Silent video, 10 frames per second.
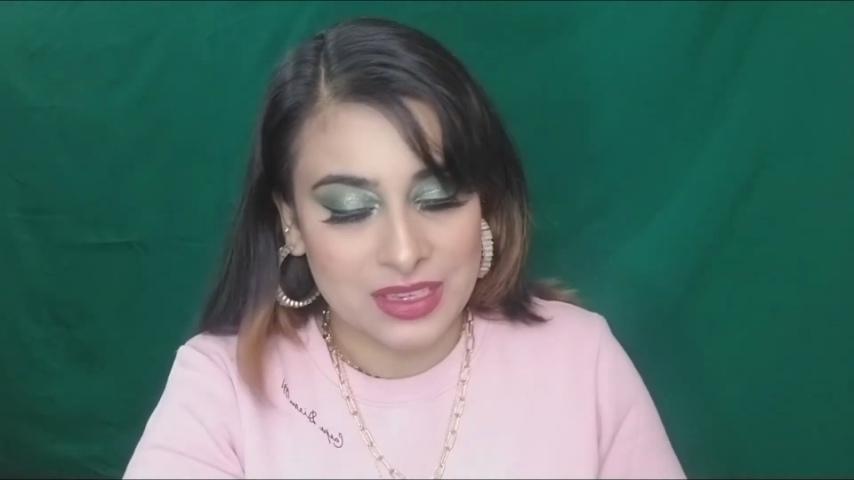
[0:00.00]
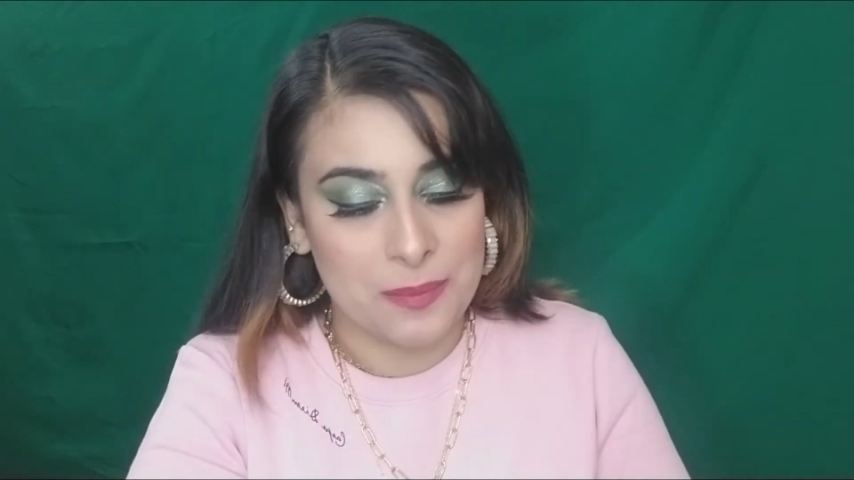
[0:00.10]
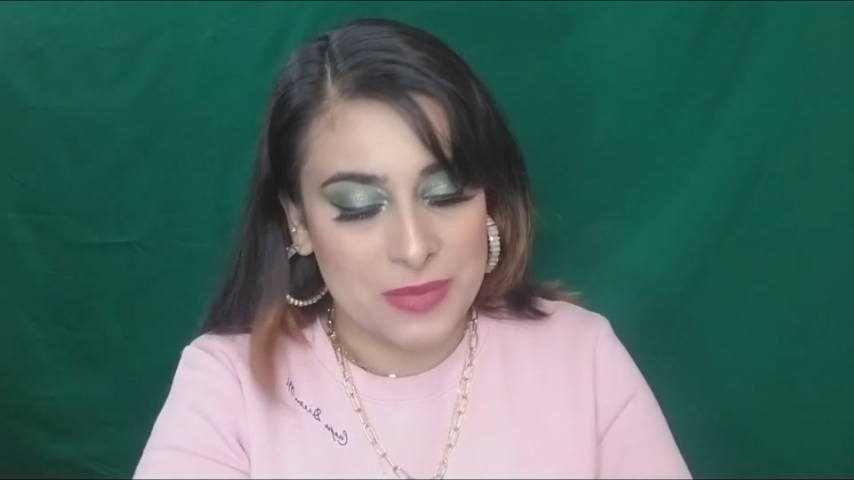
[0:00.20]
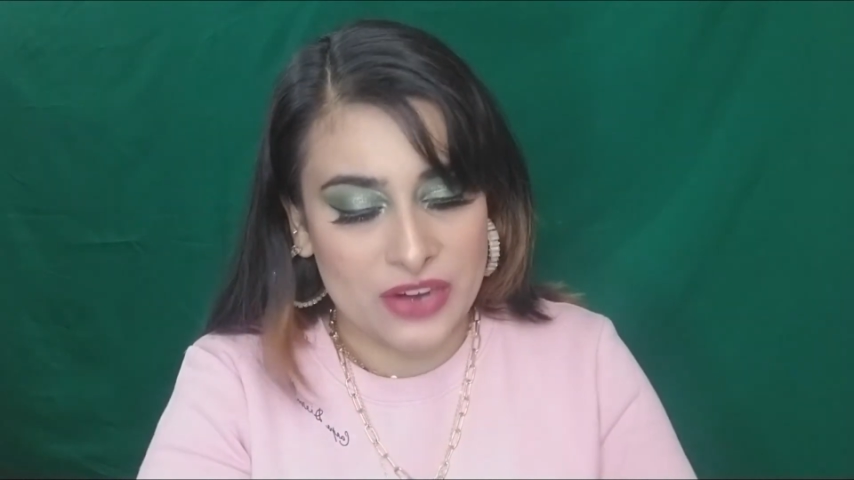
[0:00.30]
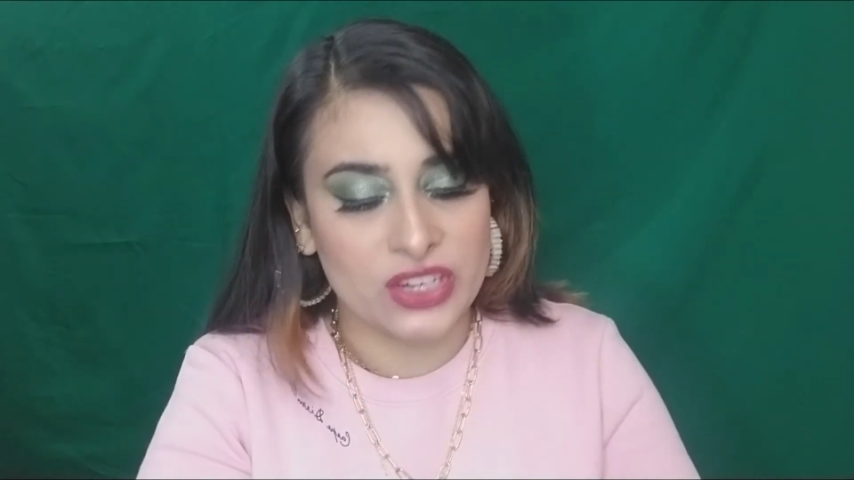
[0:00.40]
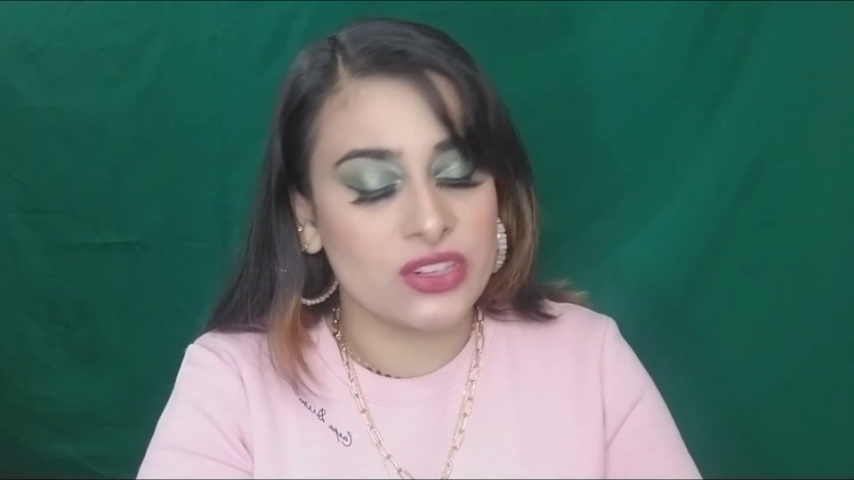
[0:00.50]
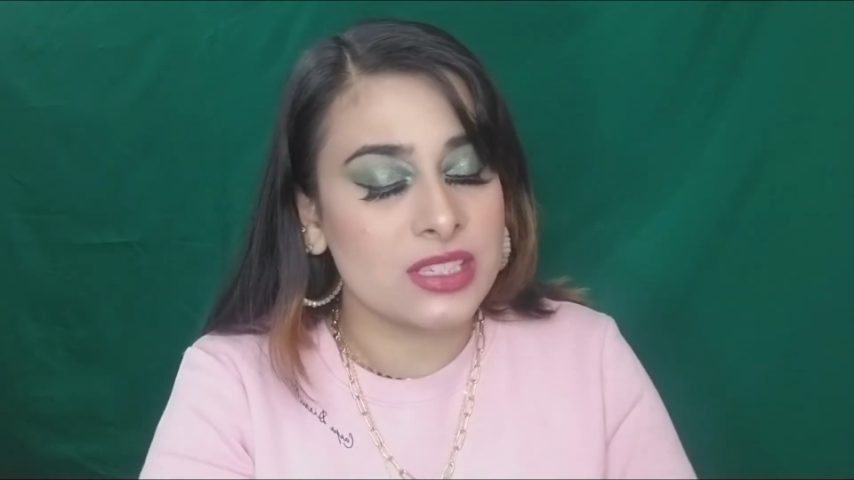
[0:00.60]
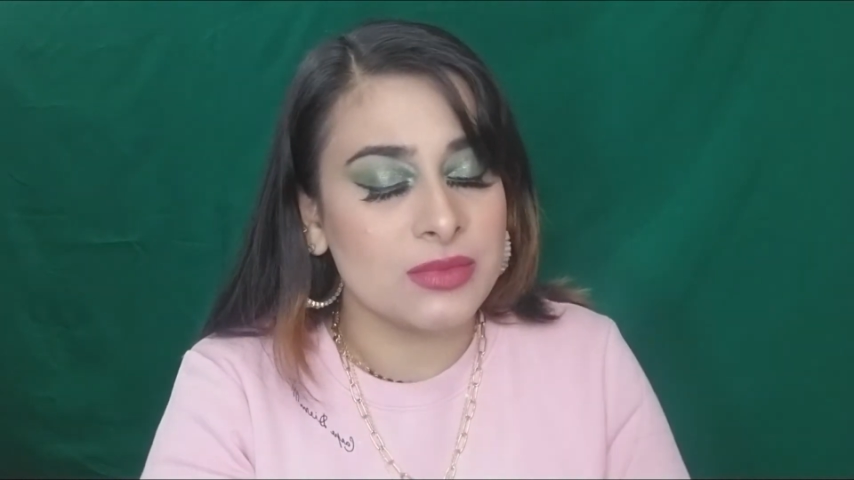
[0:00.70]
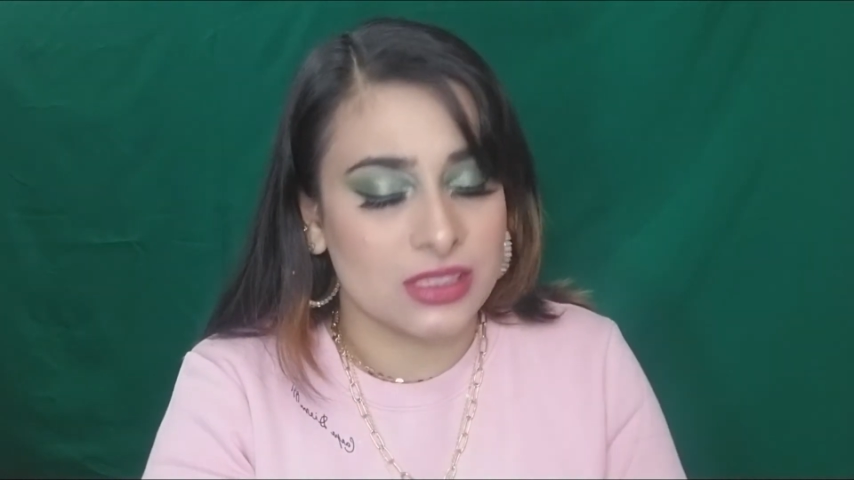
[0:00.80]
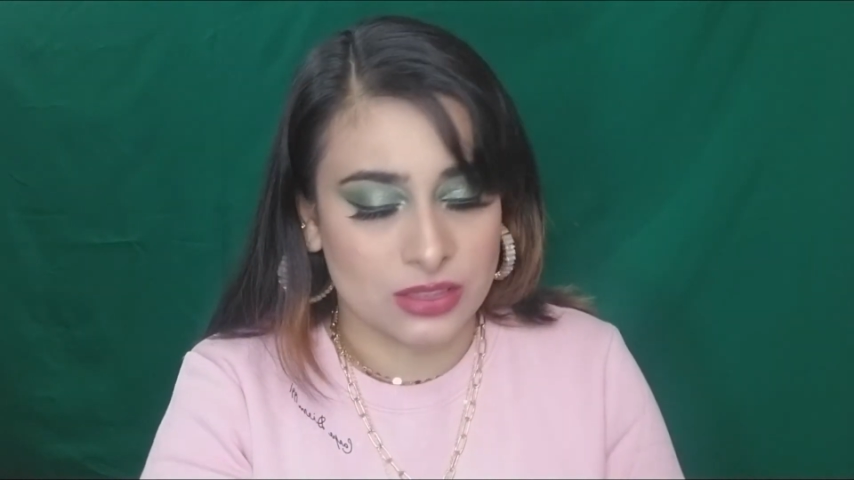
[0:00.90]
Merry
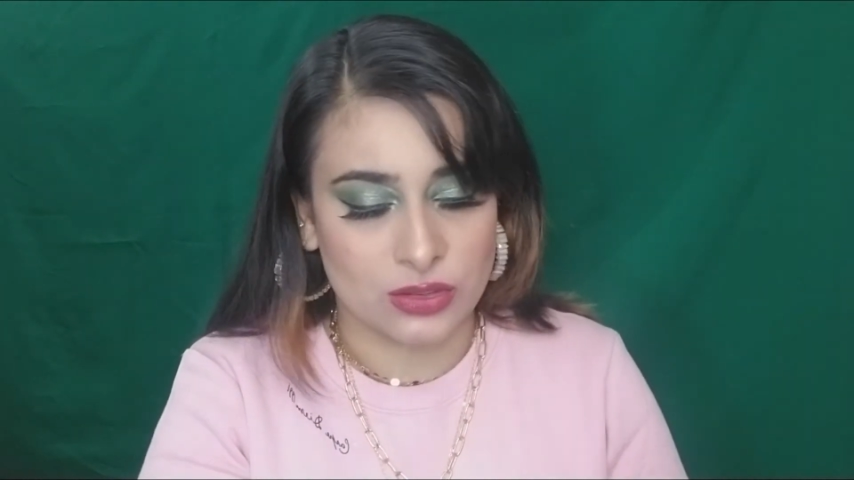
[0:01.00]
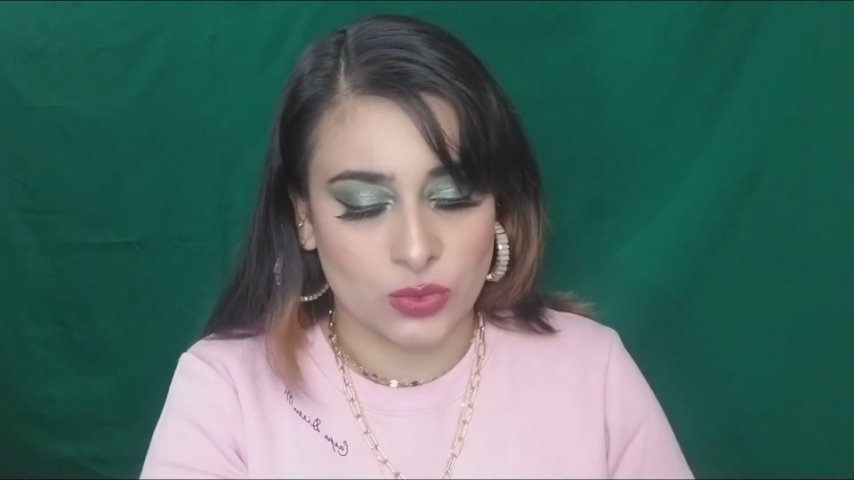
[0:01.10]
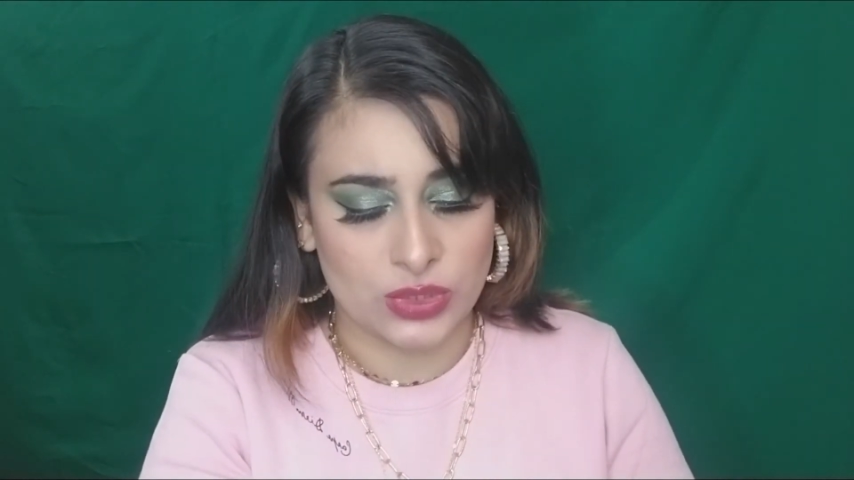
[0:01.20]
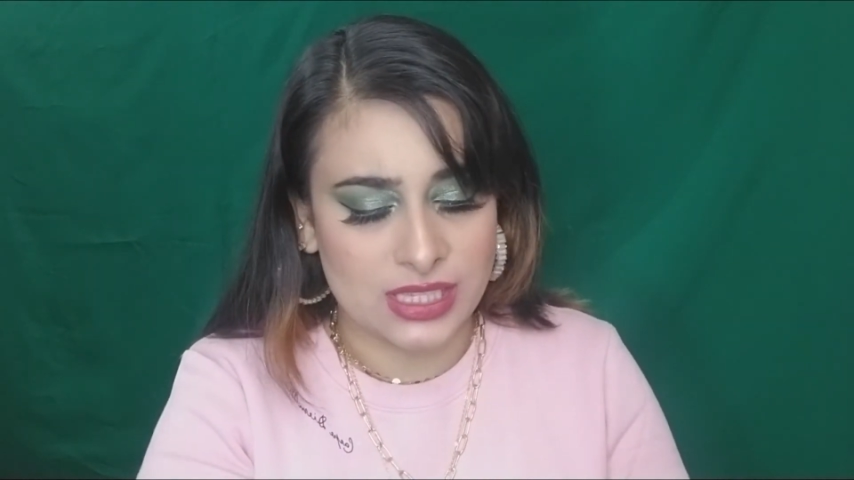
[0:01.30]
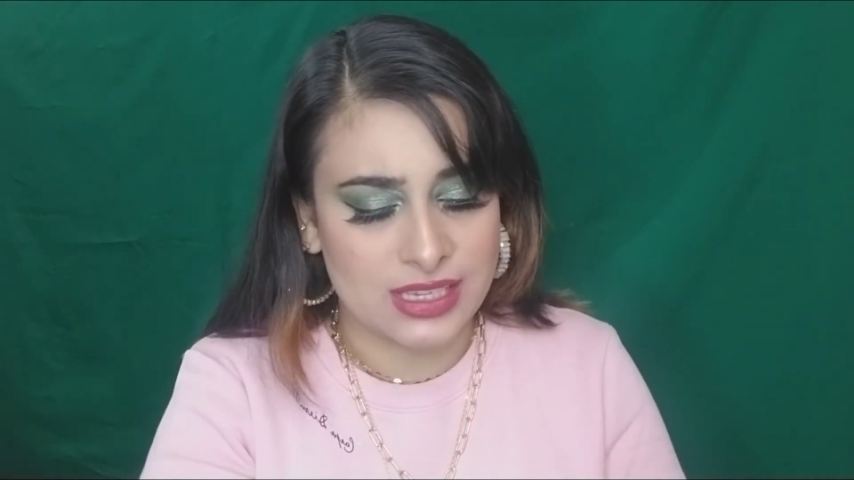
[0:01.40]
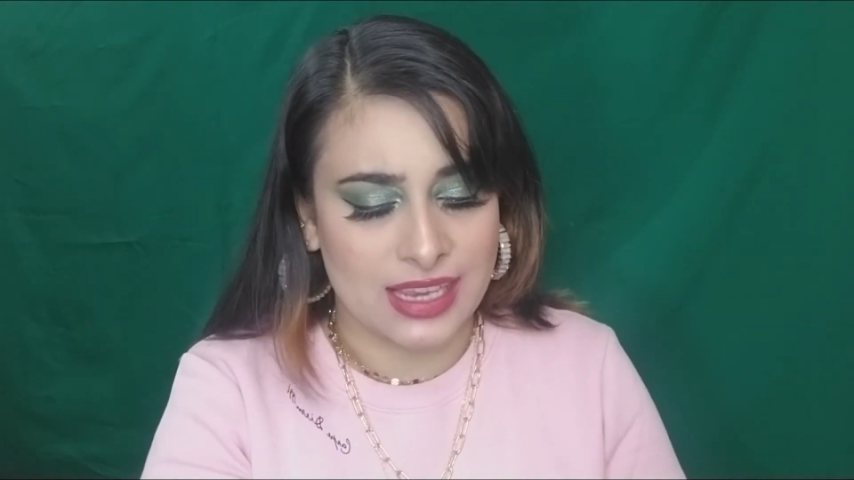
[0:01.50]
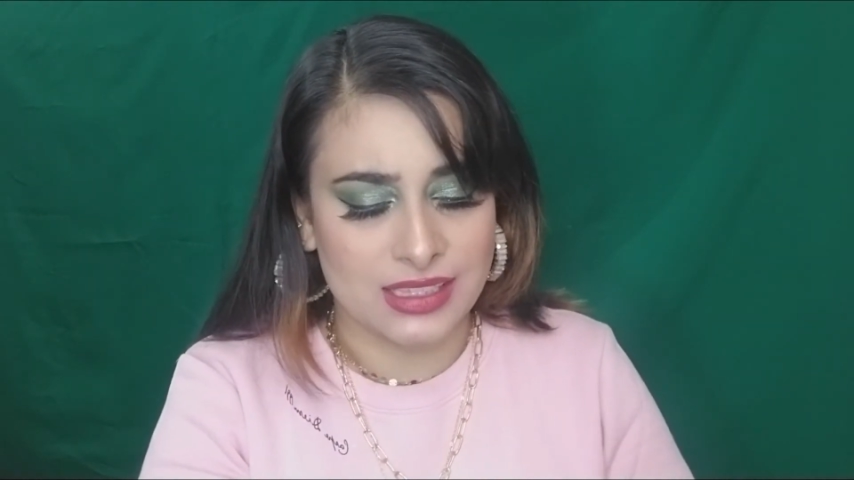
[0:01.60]
Christmas. So yes guys,